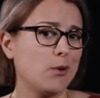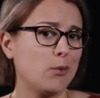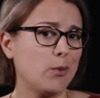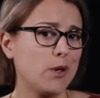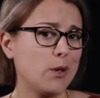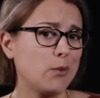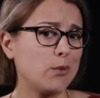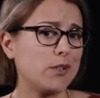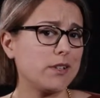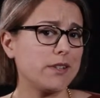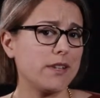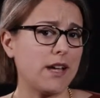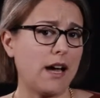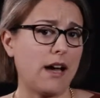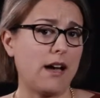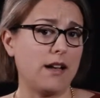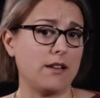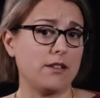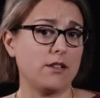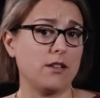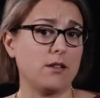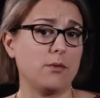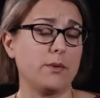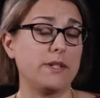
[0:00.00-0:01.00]
We will
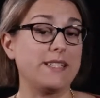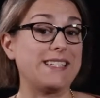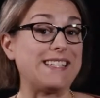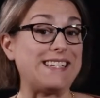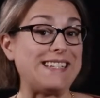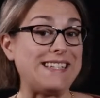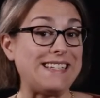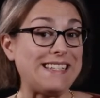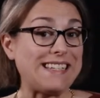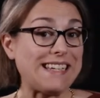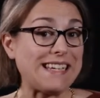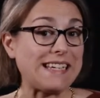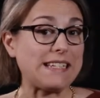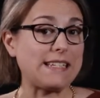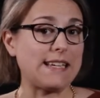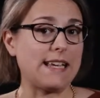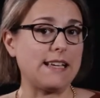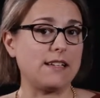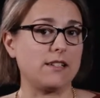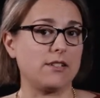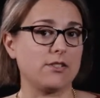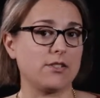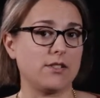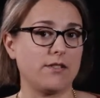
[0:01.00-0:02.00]
not go into
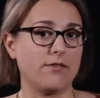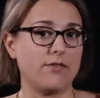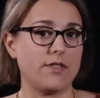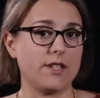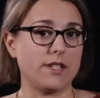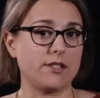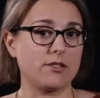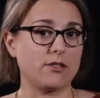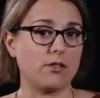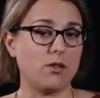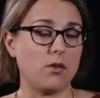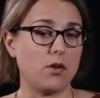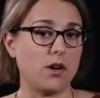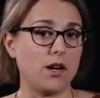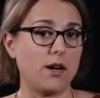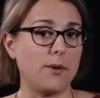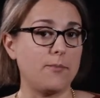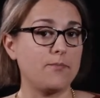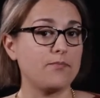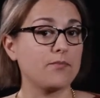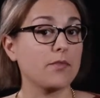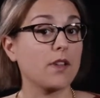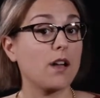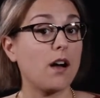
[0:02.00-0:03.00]
details of this
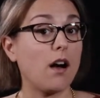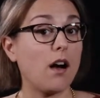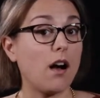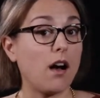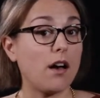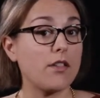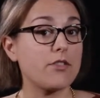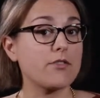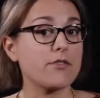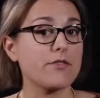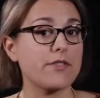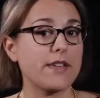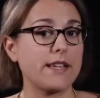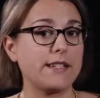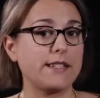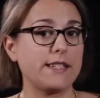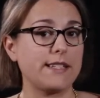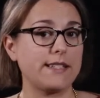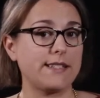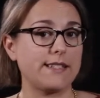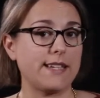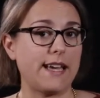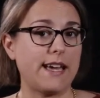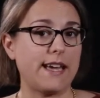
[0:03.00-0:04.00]
law, other than
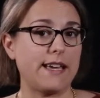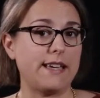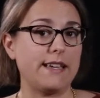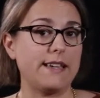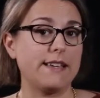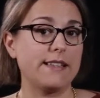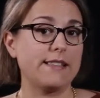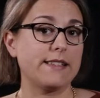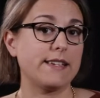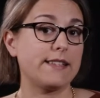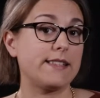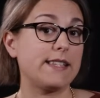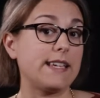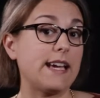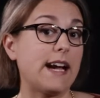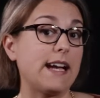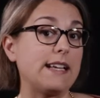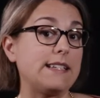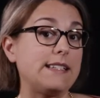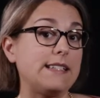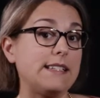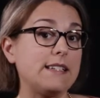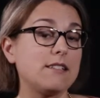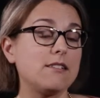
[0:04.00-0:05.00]
to say that the
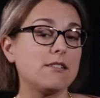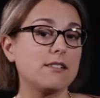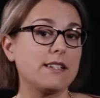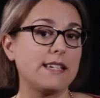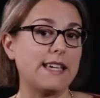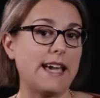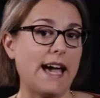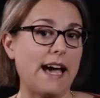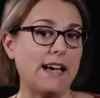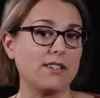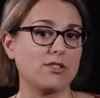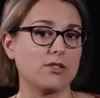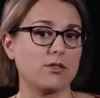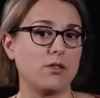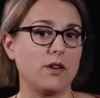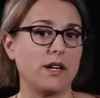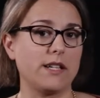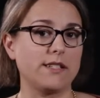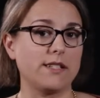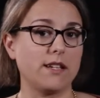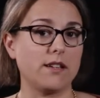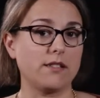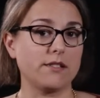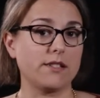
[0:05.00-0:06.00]
ideal gas
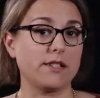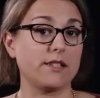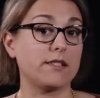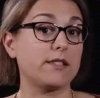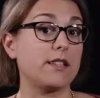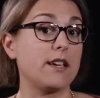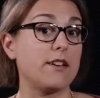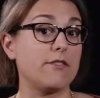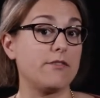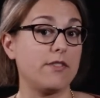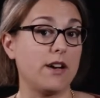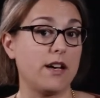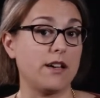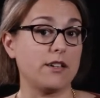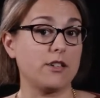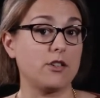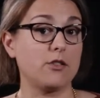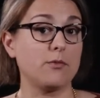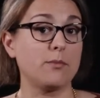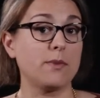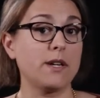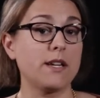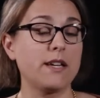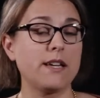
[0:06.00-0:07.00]
law tells us that
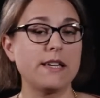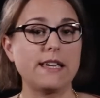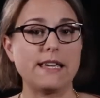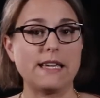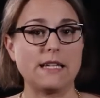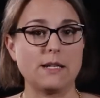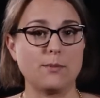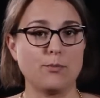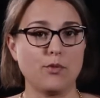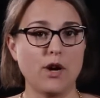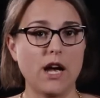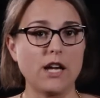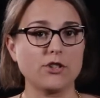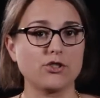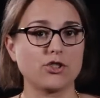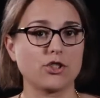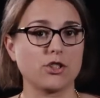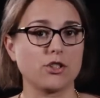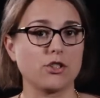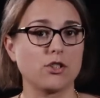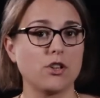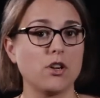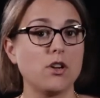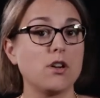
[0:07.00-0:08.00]
volume and
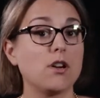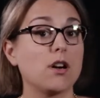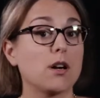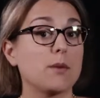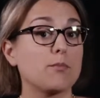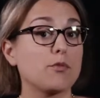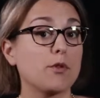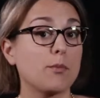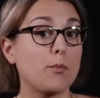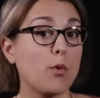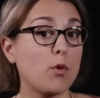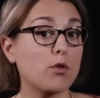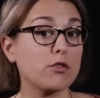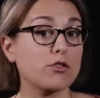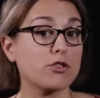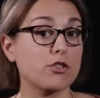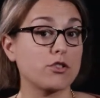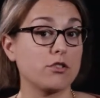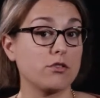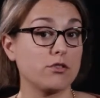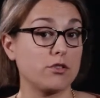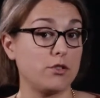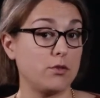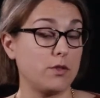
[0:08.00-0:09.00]
pressure are
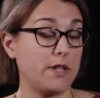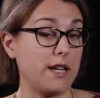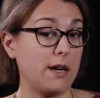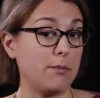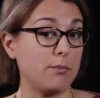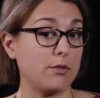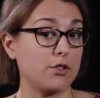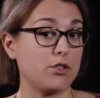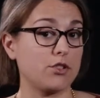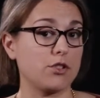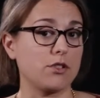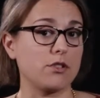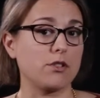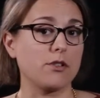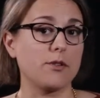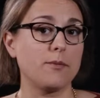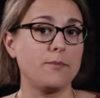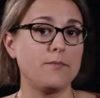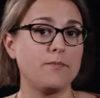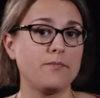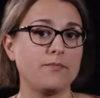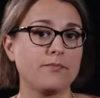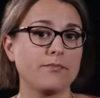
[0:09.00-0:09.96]
proportional to temperature.